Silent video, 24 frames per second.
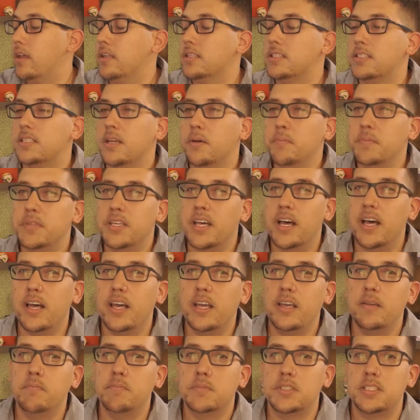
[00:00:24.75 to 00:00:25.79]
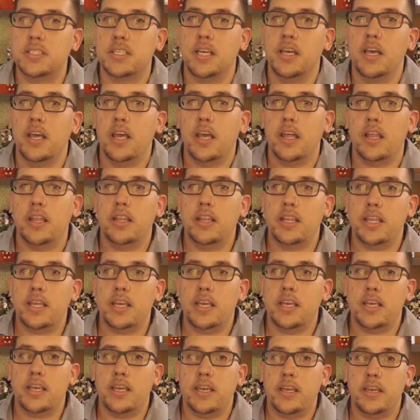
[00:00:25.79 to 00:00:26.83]
sometimes
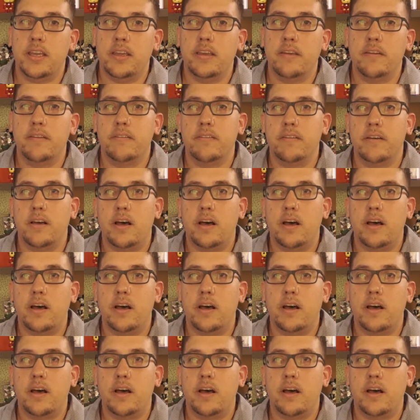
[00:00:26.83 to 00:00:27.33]
the